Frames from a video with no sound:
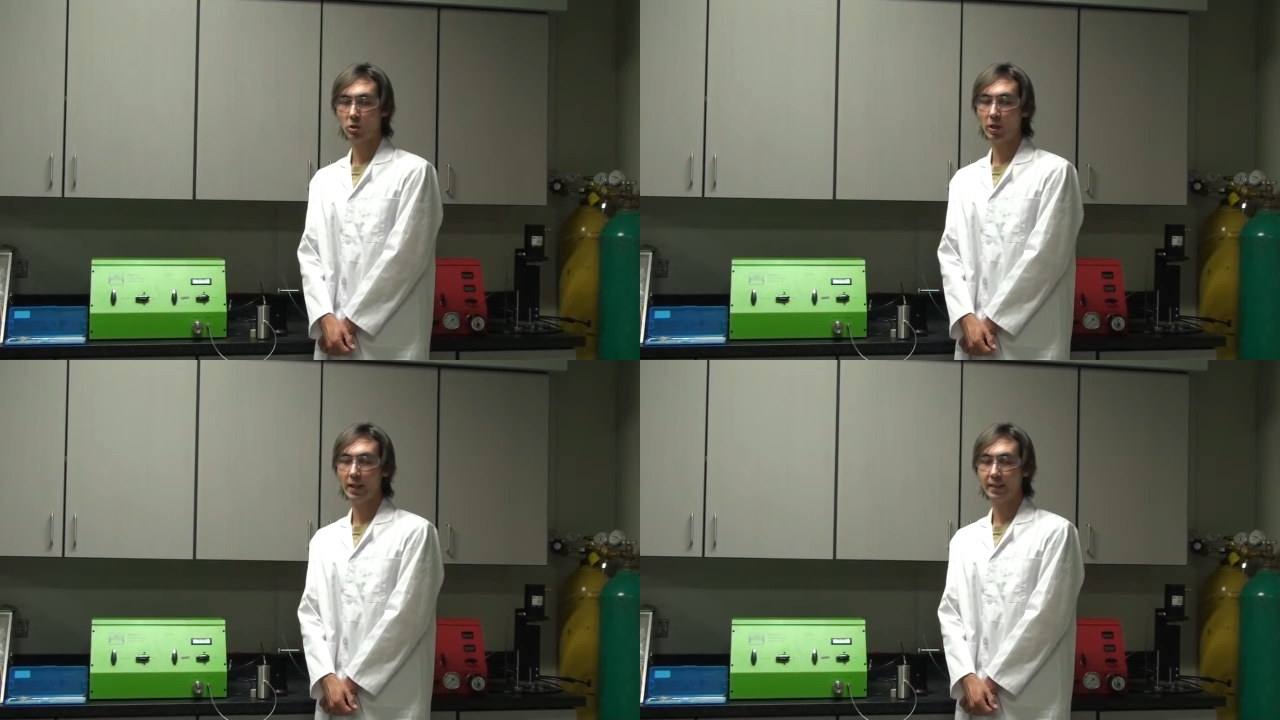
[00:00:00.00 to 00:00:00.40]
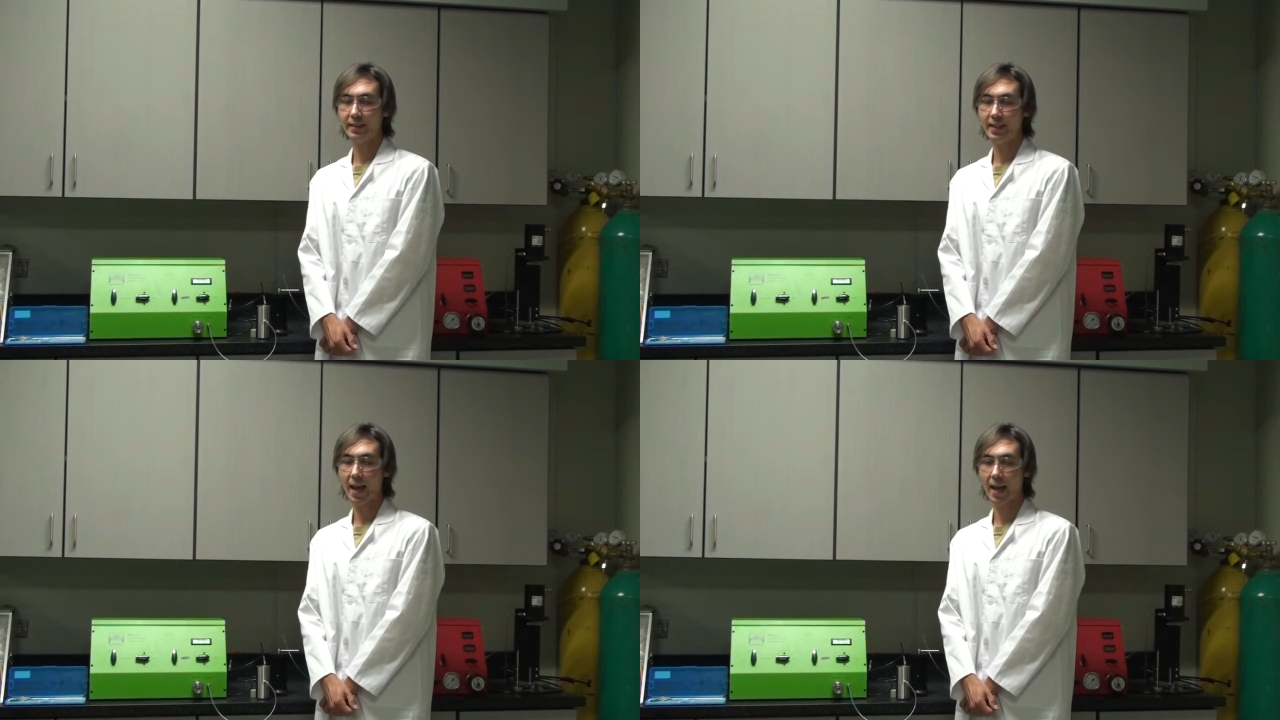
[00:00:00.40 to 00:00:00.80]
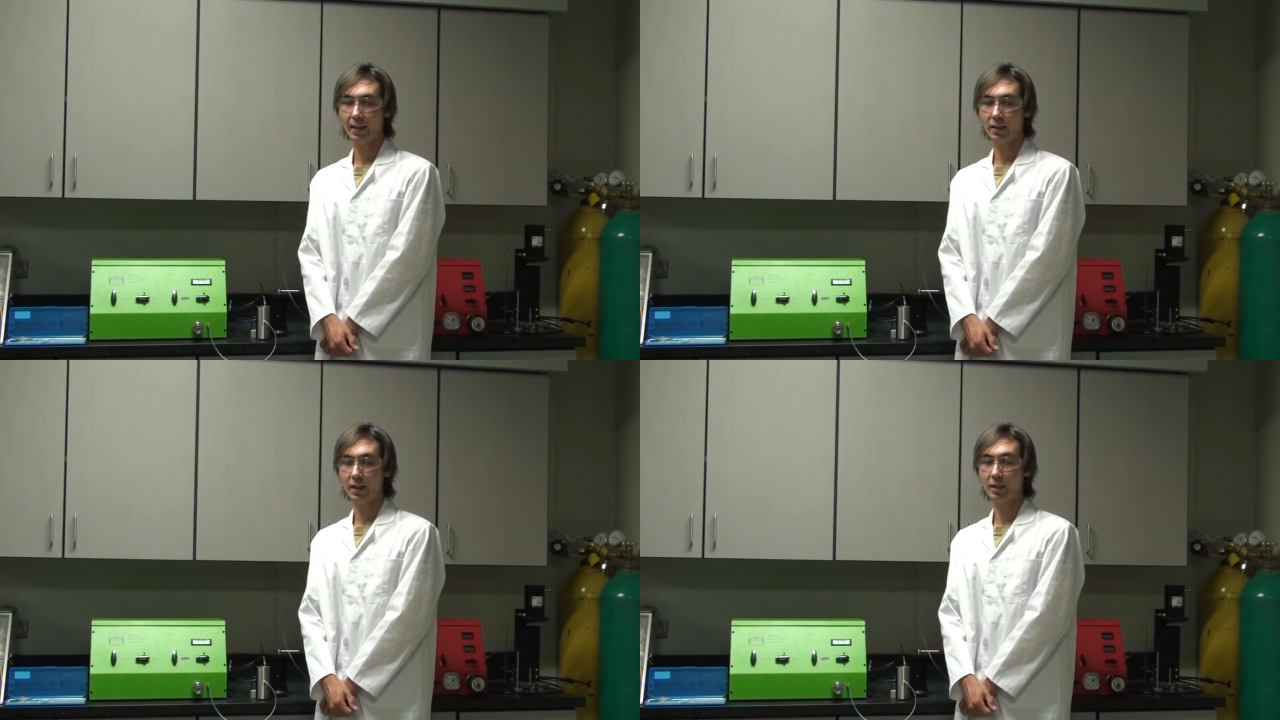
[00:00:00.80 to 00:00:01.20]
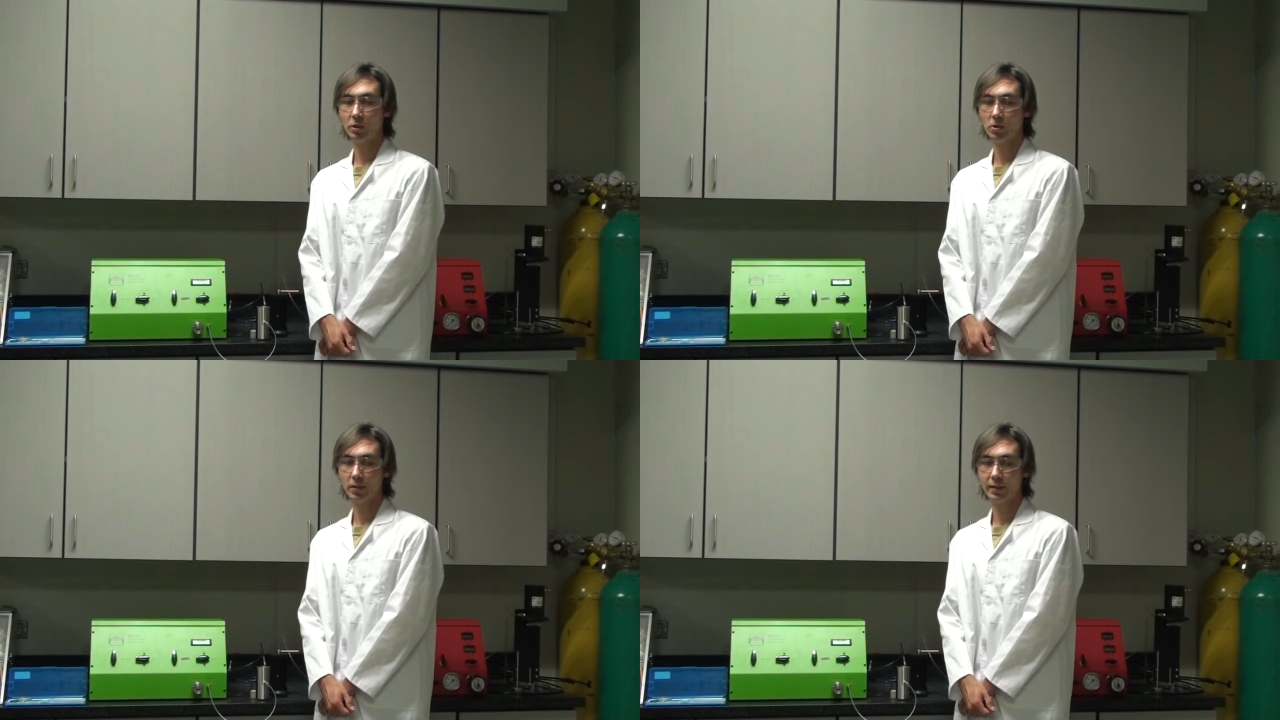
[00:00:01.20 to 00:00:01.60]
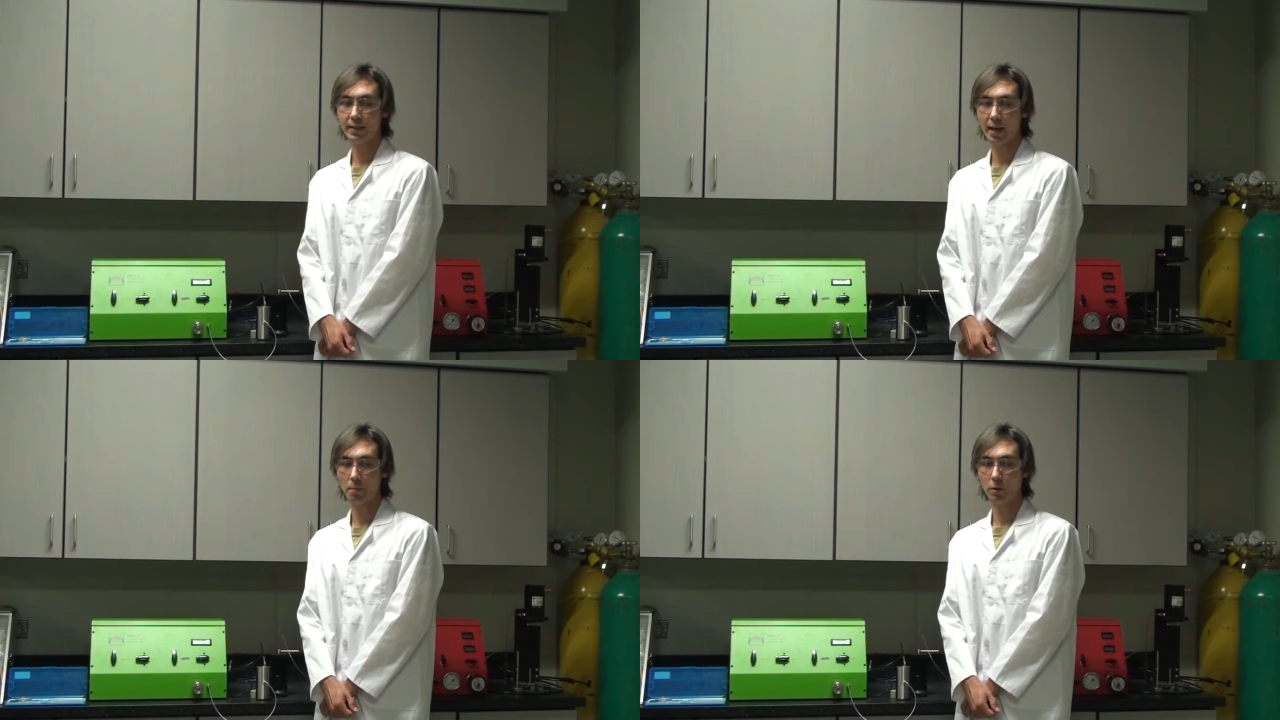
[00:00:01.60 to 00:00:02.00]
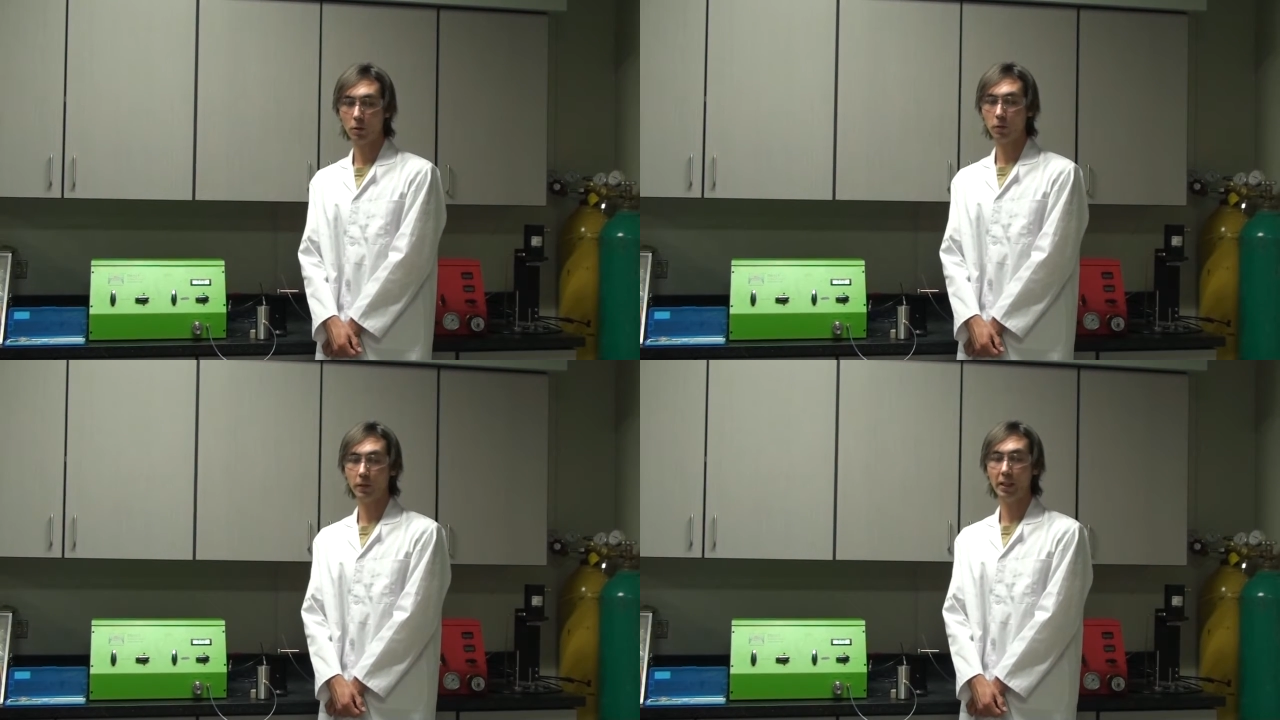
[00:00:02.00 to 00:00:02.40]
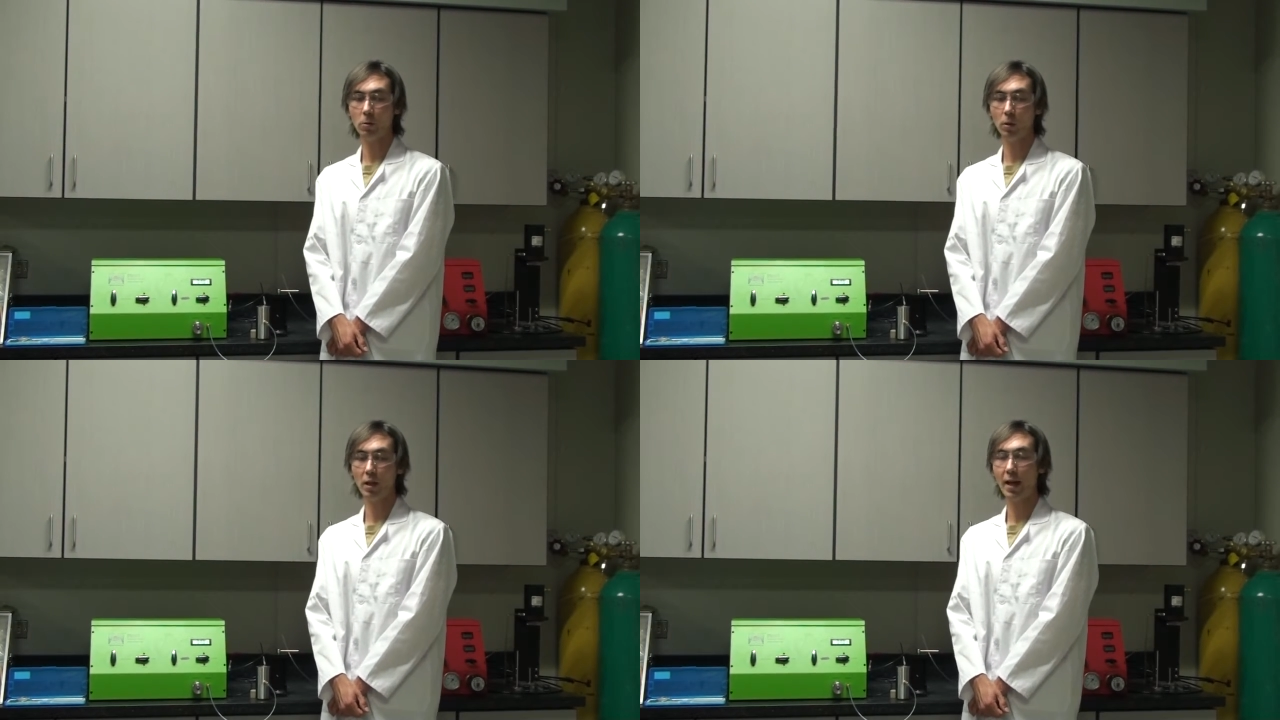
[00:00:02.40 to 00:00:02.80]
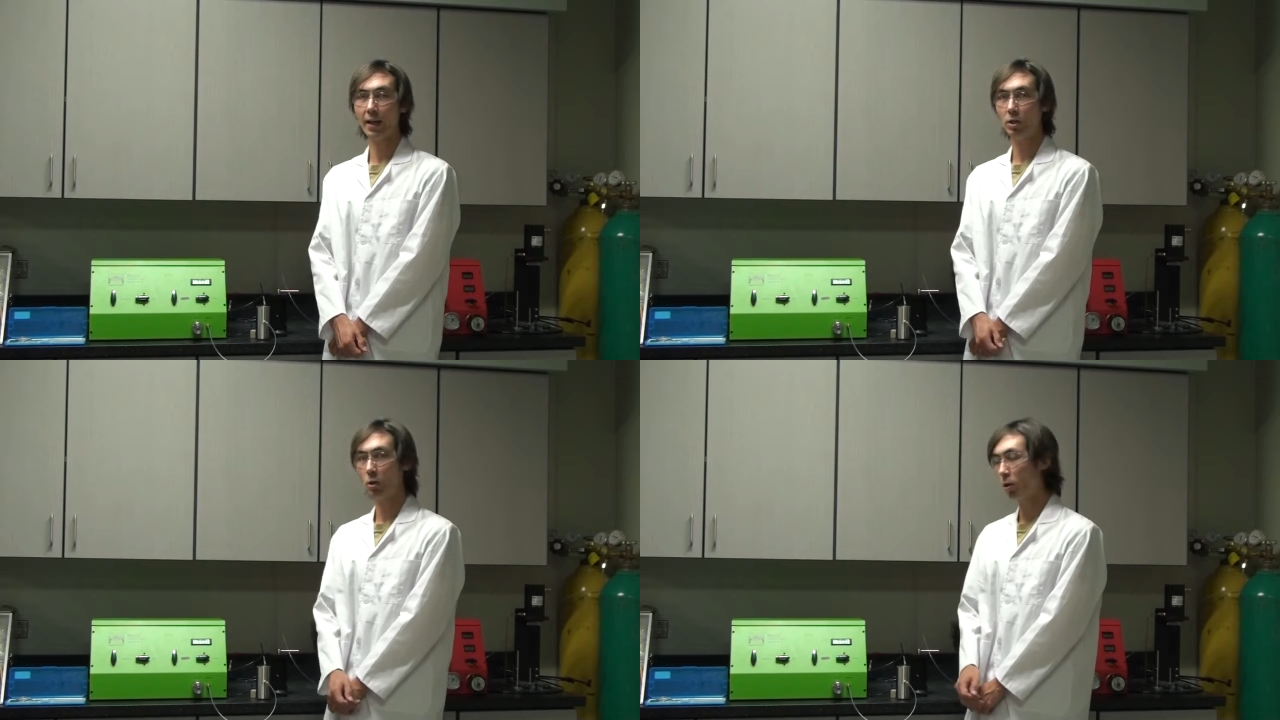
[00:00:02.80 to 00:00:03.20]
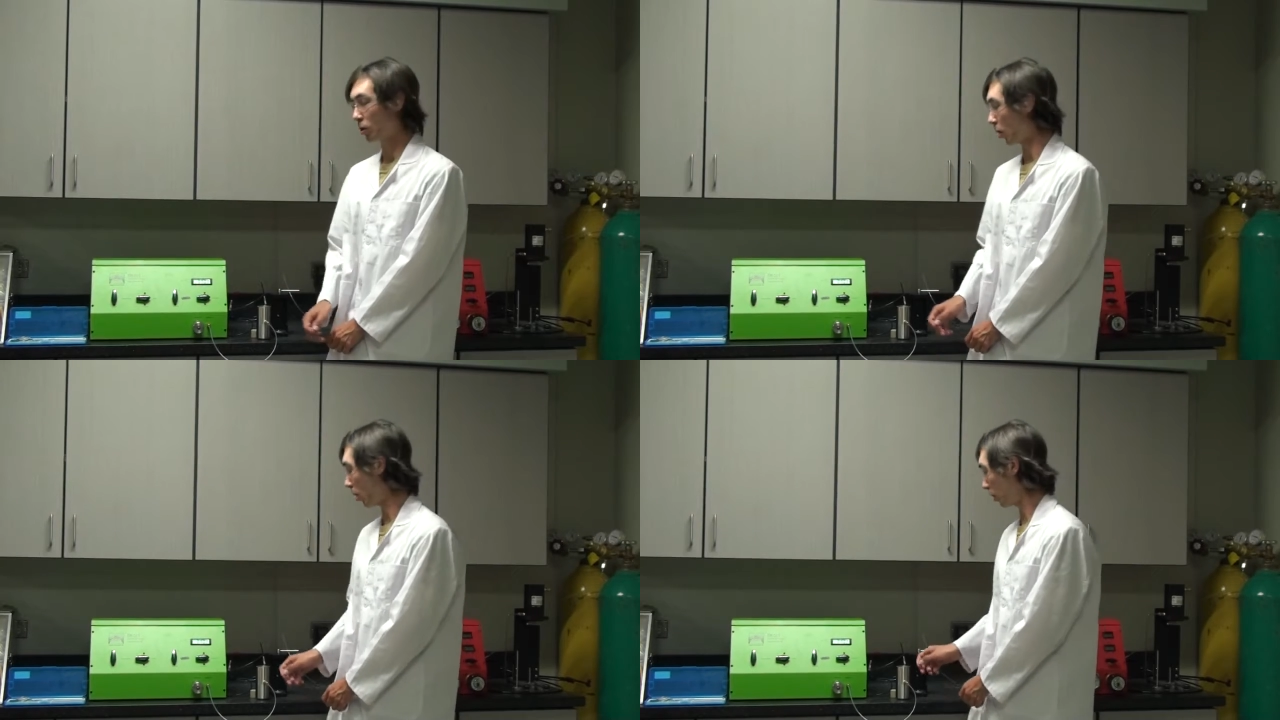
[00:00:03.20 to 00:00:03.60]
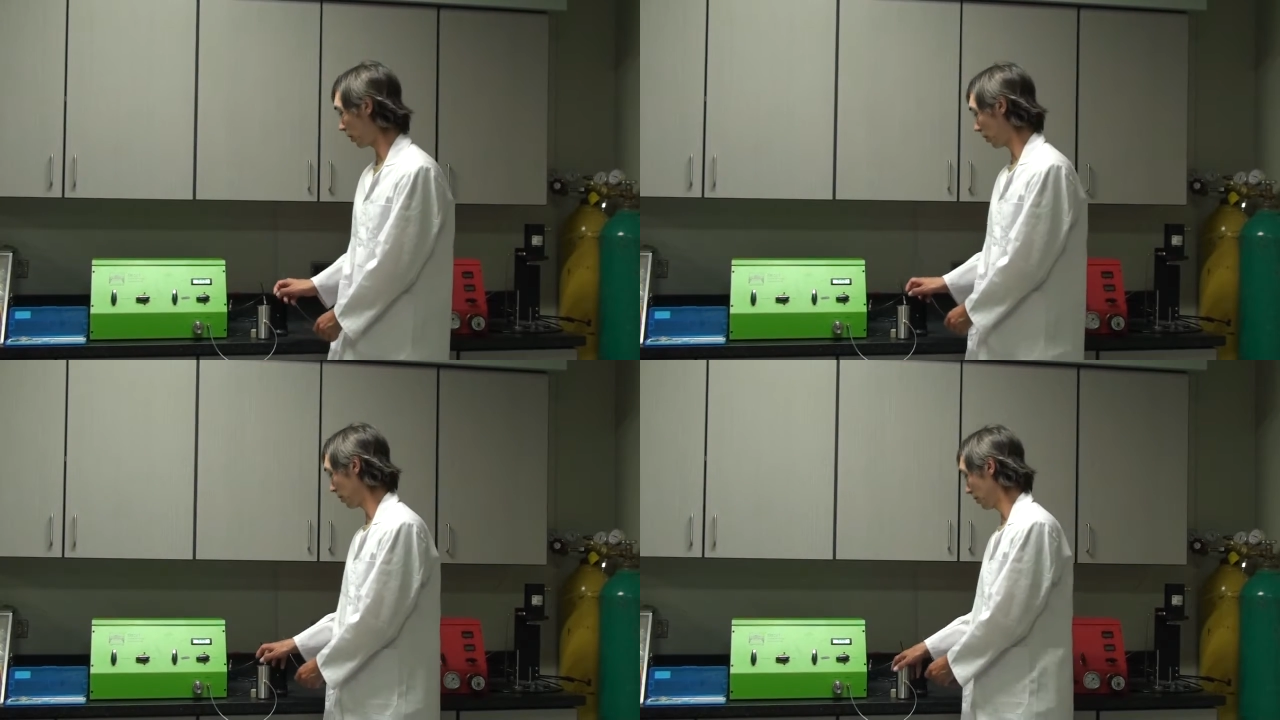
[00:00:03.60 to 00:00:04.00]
create a stack next to the sample of equal height or taller.